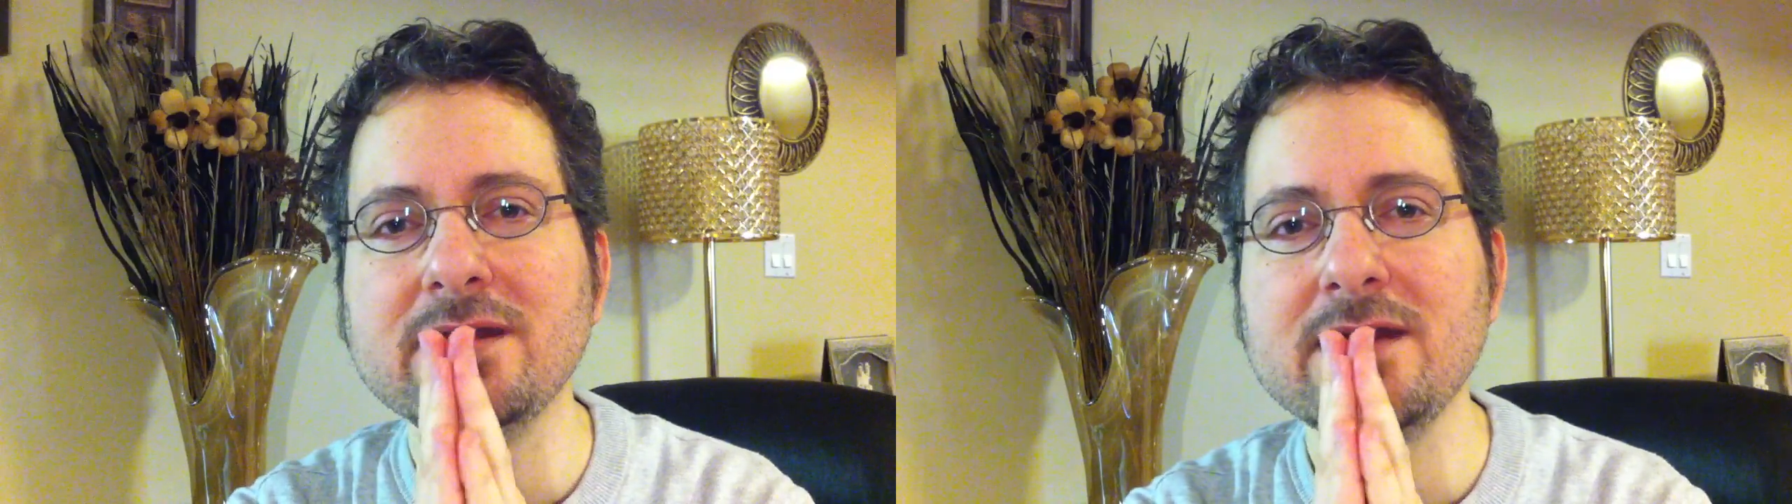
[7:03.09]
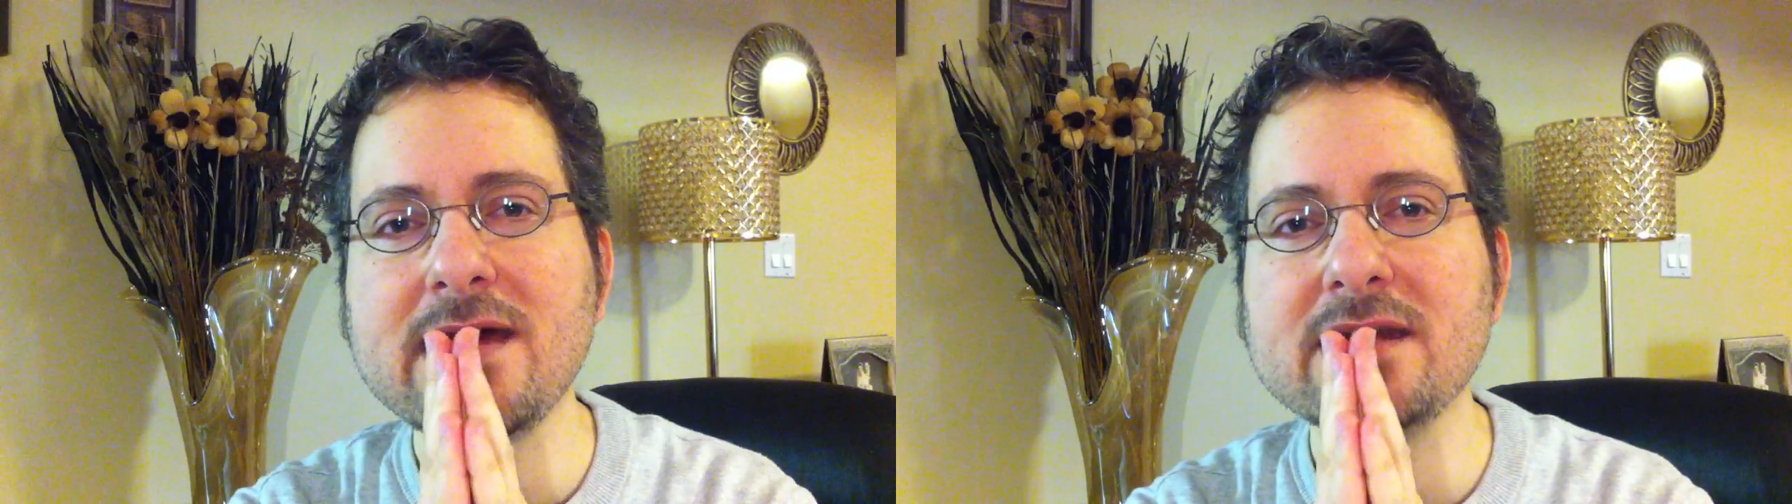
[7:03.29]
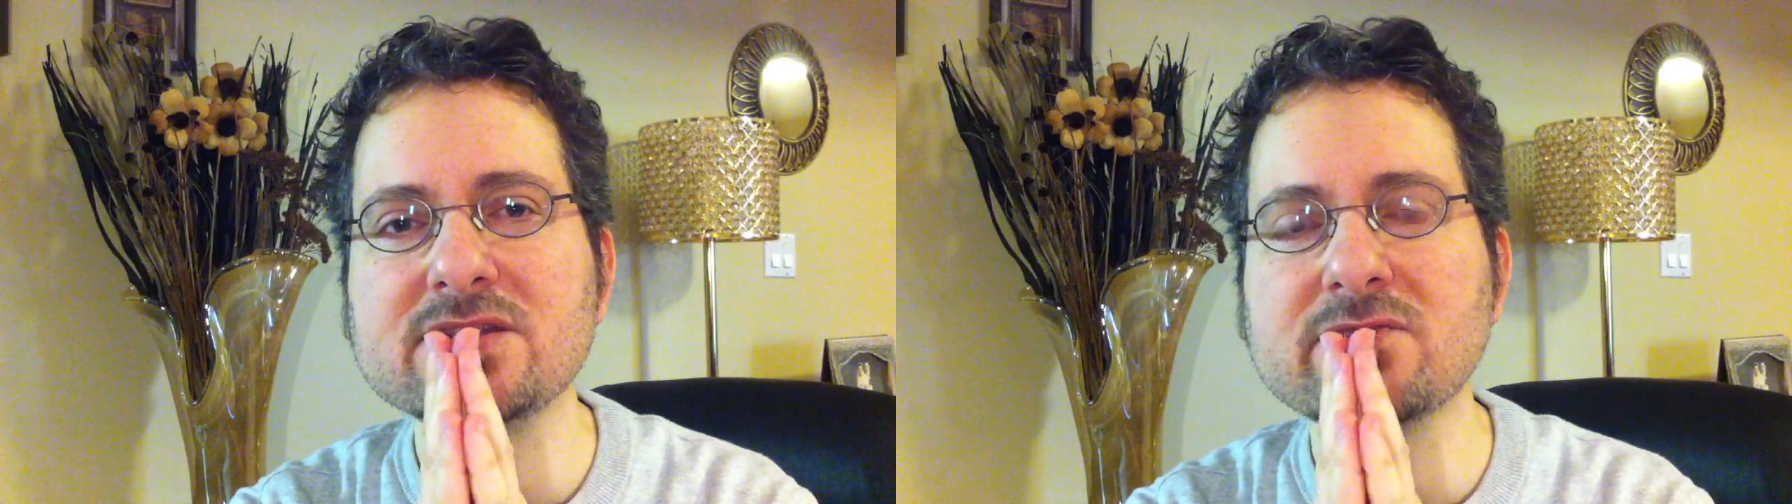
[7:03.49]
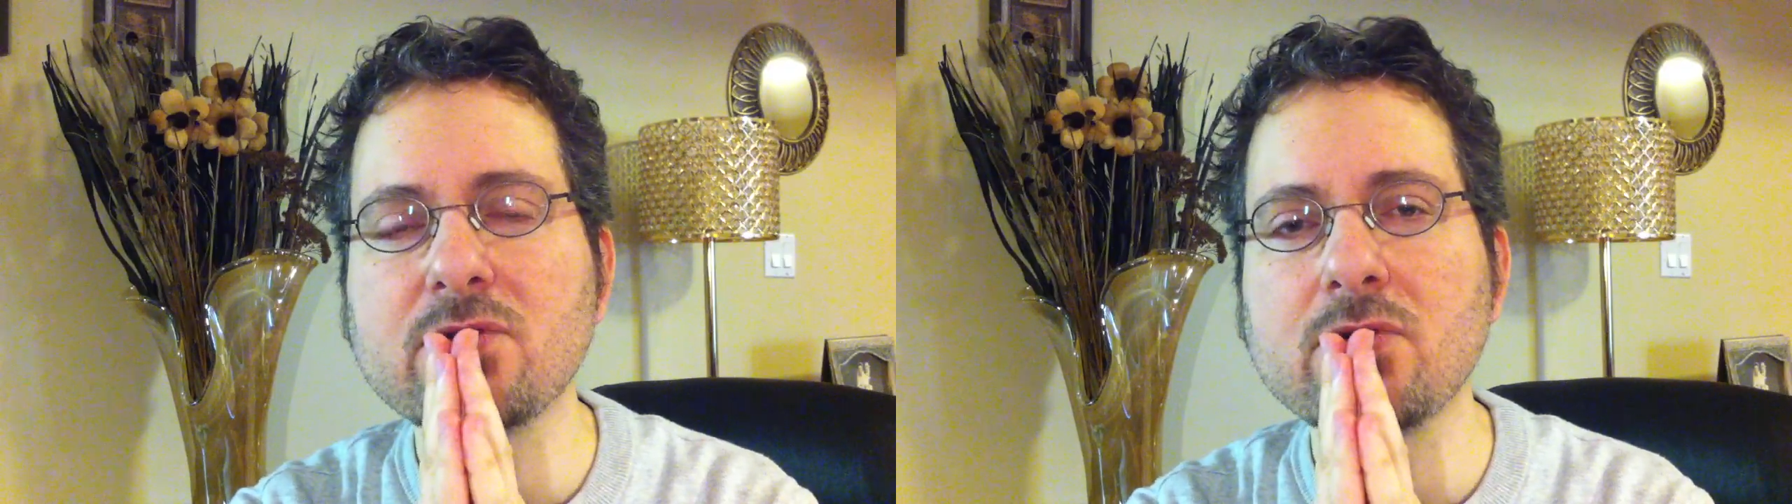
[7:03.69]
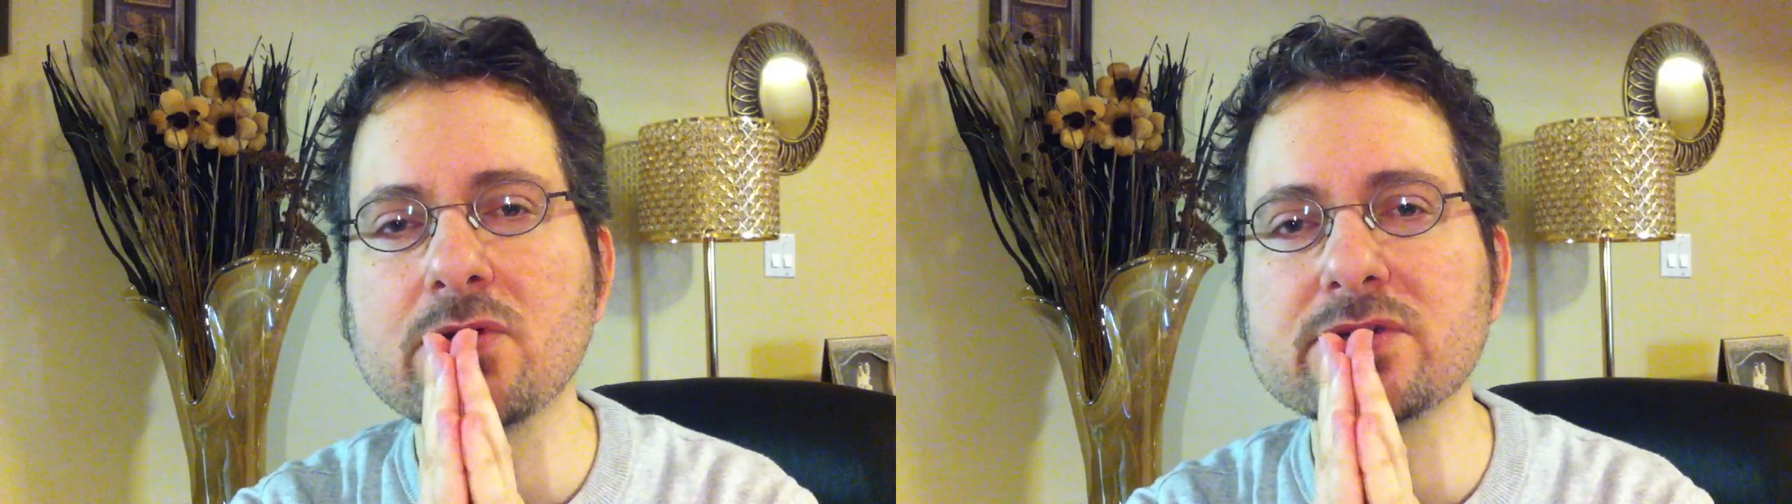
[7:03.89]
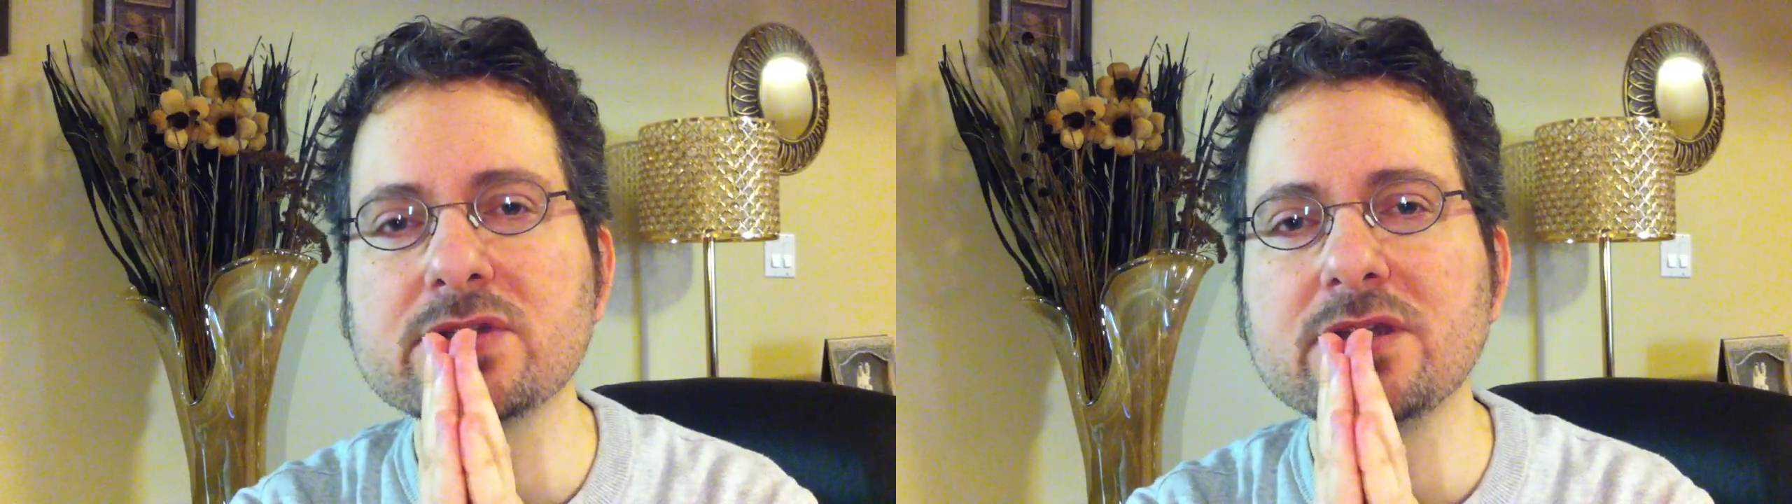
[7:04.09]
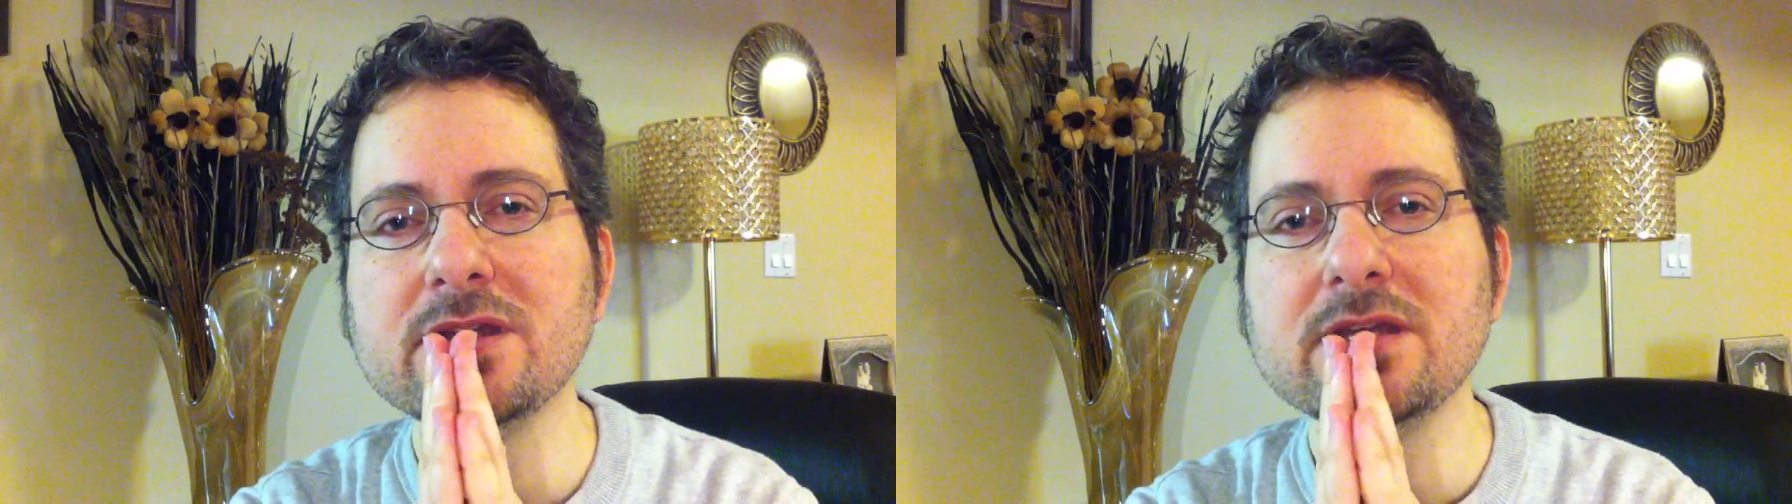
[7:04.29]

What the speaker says: and that is, of course,